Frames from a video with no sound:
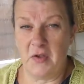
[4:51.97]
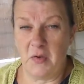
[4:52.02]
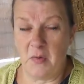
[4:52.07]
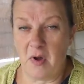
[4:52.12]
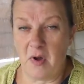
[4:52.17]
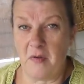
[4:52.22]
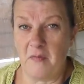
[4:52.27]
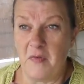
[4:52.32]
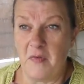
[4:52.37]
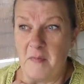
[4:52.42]
who
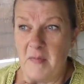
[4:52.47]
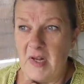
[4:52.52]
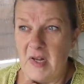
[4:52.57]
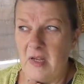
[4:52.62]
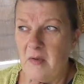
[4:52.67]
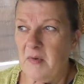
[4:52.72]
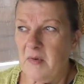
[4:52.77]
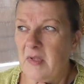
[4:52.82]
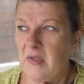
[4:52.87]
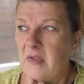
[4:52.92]
aren't
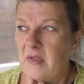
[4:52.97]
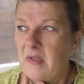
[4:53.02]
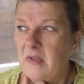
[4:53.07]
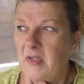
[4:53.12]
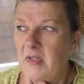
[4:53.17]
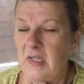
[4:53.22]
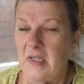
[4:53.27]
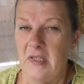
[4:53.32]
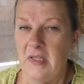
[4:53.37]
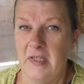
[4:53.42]
familiar with
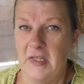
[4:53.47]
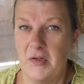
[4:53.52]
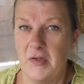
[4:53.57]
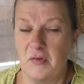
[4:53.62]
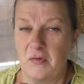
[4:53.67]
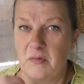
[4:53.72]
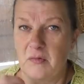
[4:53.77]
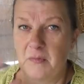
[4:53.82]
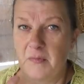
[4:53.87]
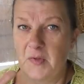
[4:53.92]
the
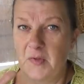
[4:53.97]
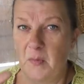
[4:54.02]
cathedral,